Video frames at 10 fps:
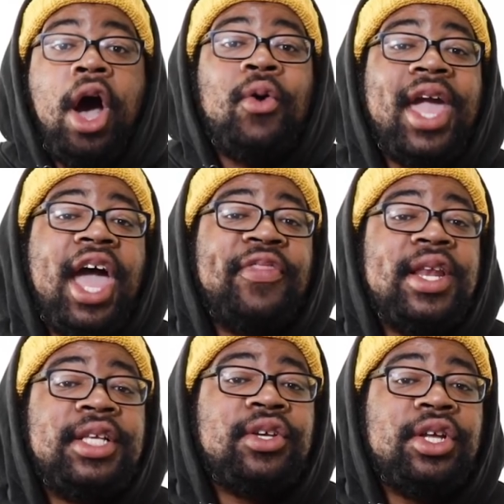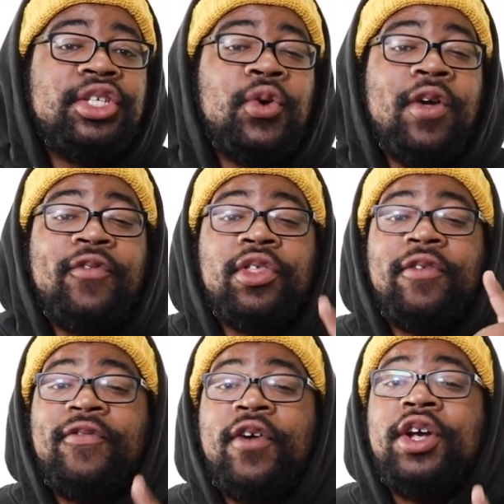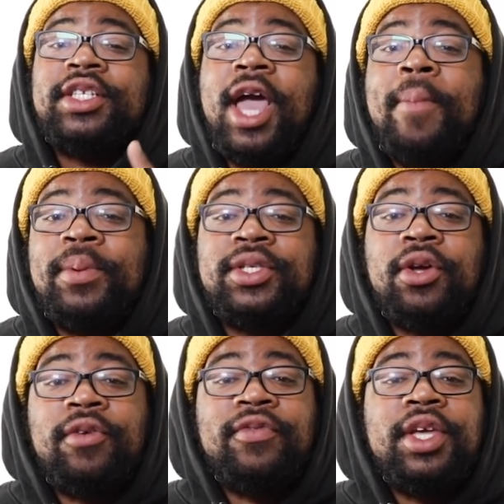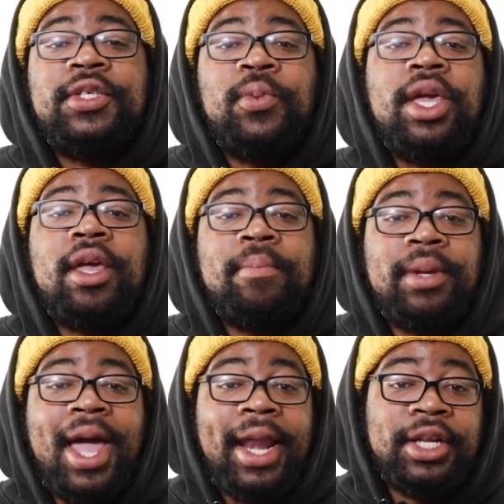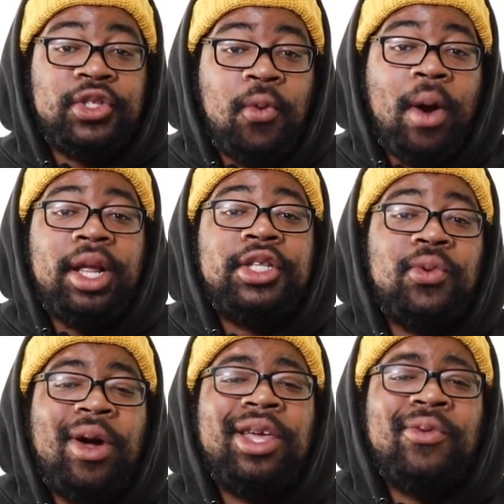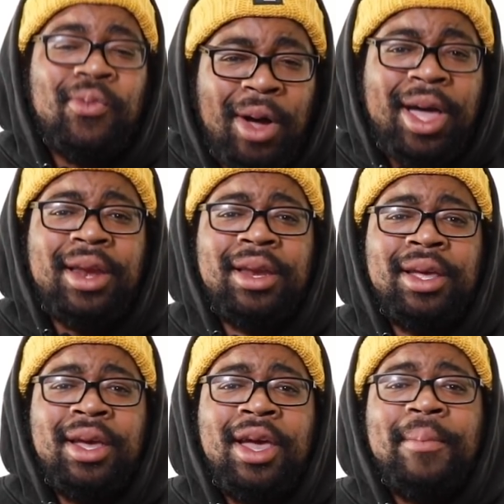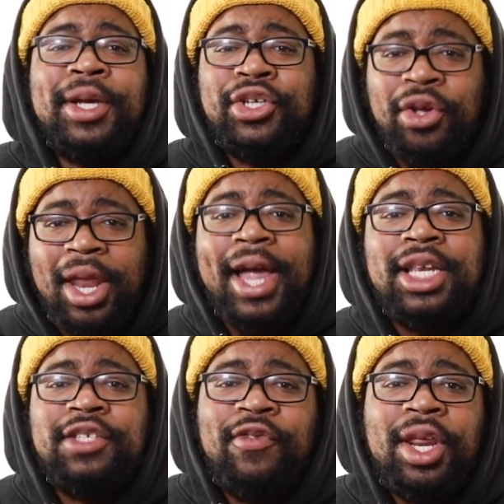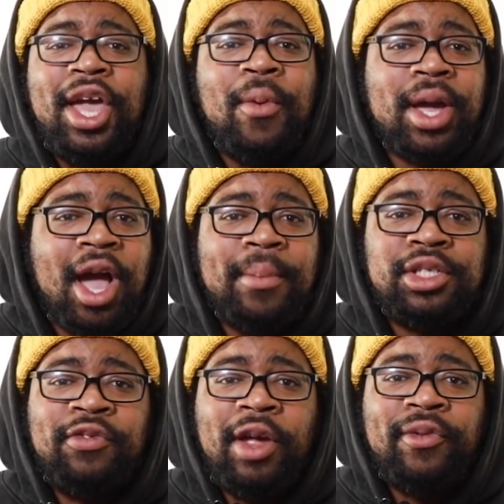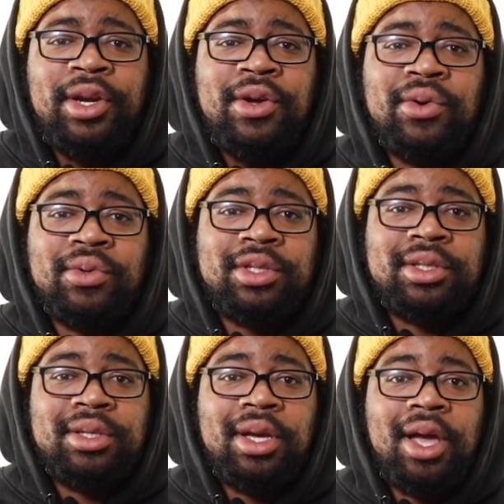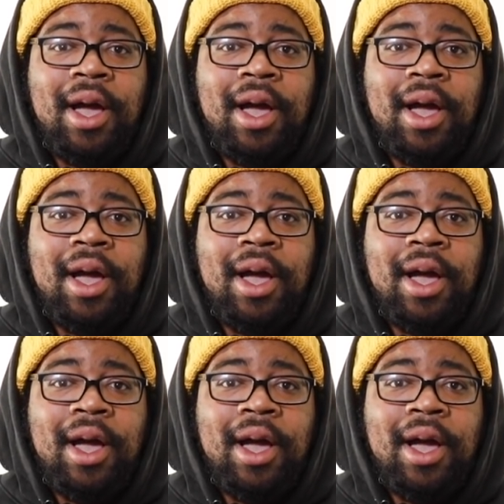Okay, I think that's gonna do it for the first episode of This Week in Blade in 2021. Make sure you like this video and comment your favorite news